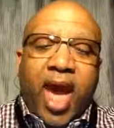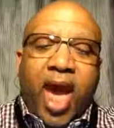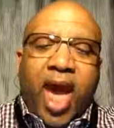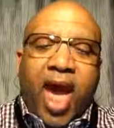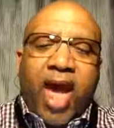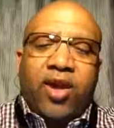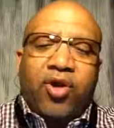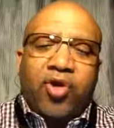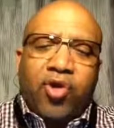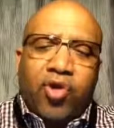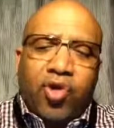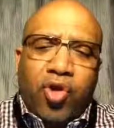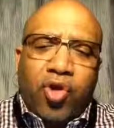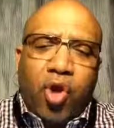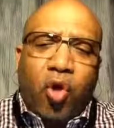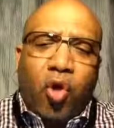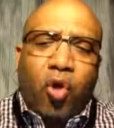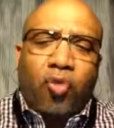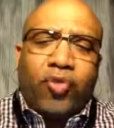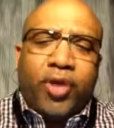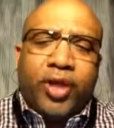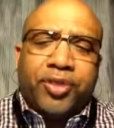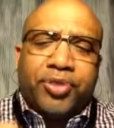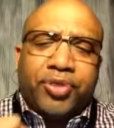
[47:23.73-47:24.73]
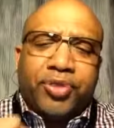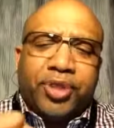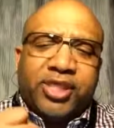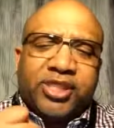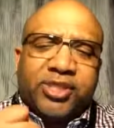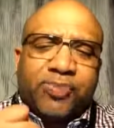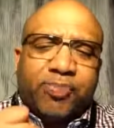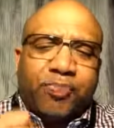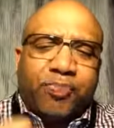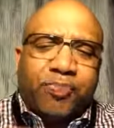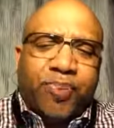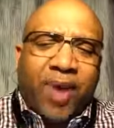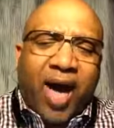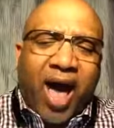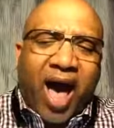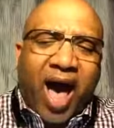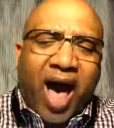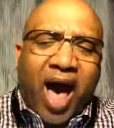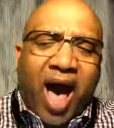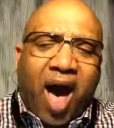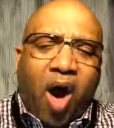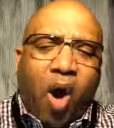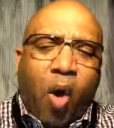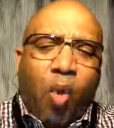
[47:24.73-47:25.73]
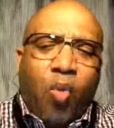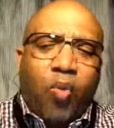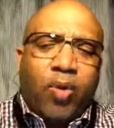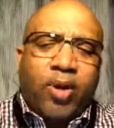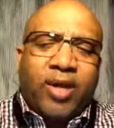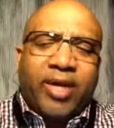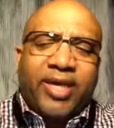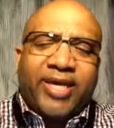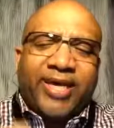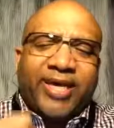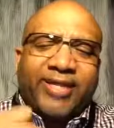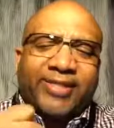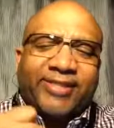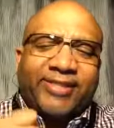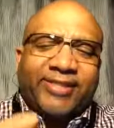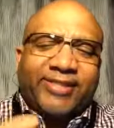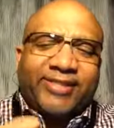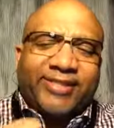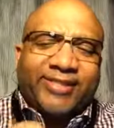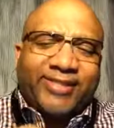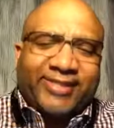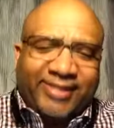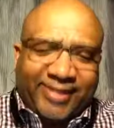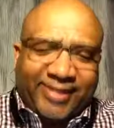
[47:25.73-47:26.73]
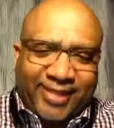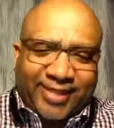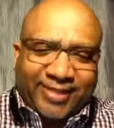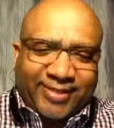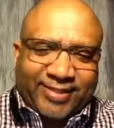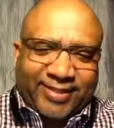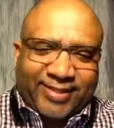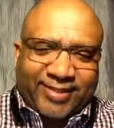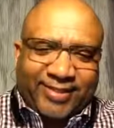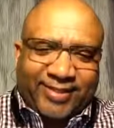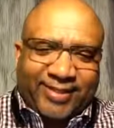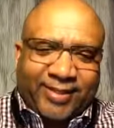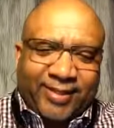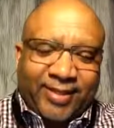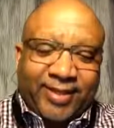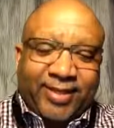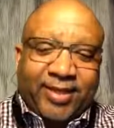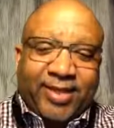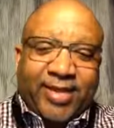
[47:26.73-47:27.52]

and know that this power exists